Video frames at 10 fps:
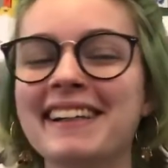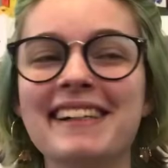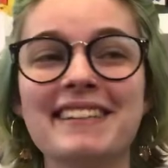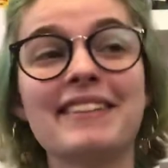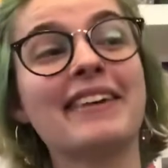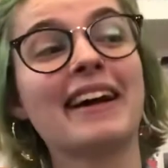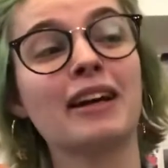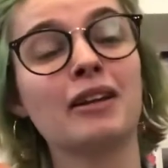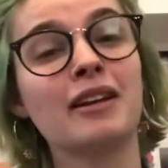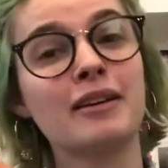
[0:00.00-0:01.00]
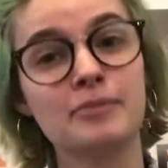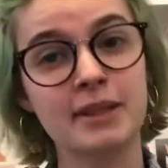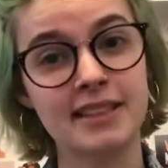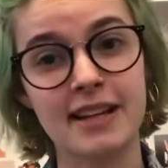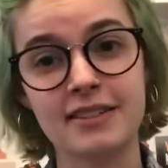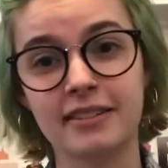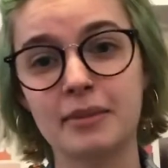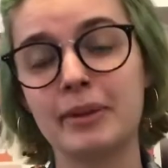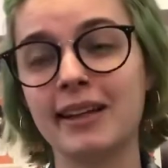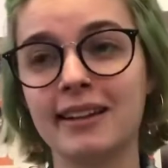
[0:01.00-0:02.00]
So that could potentially
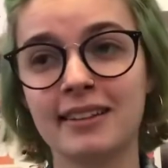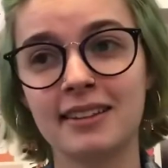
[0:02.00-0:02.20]
be